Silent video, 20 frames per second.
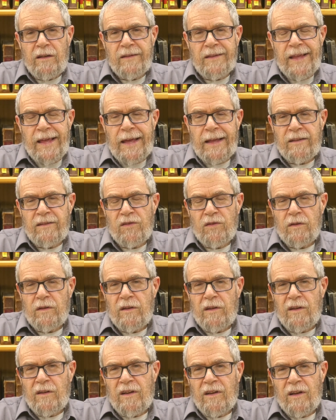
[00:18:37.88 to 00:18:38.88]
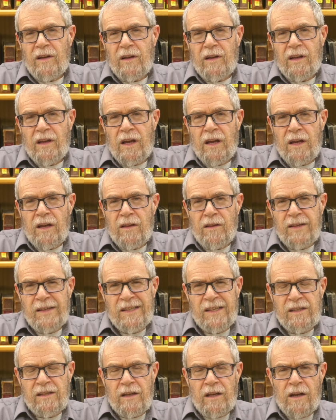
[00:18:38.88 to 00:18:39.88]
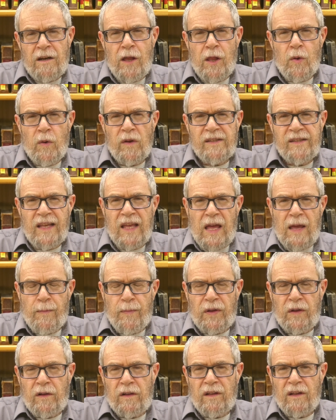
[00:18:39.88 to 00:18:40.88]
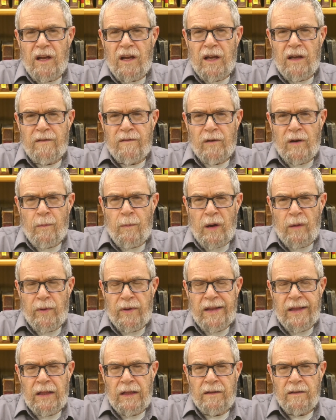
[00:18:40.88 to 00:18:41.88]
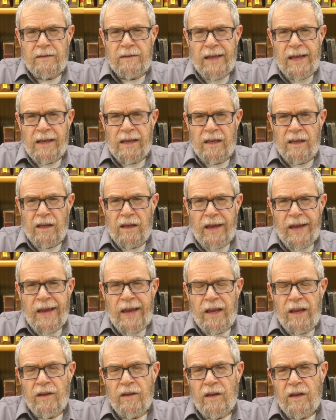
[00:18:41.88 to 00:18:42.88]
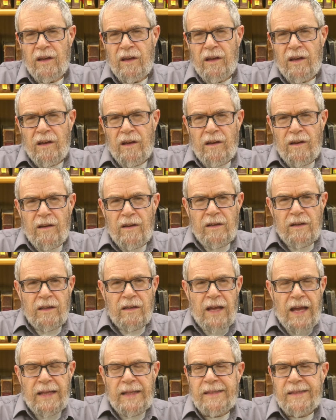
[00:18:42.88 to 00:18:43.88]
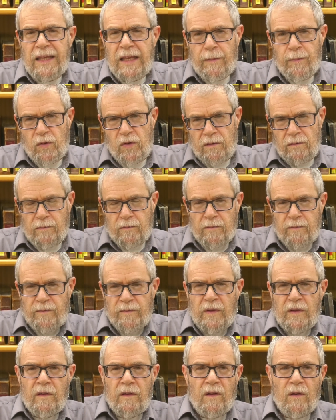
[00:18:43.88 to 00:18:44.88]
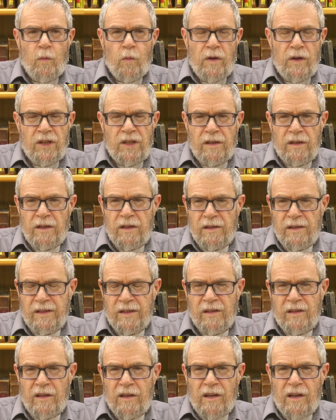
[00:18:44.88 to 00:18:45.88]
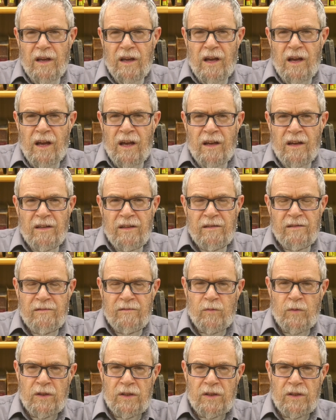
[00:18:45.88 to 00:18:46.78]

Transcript: that this is another example of Abarbanel taking a concept which is something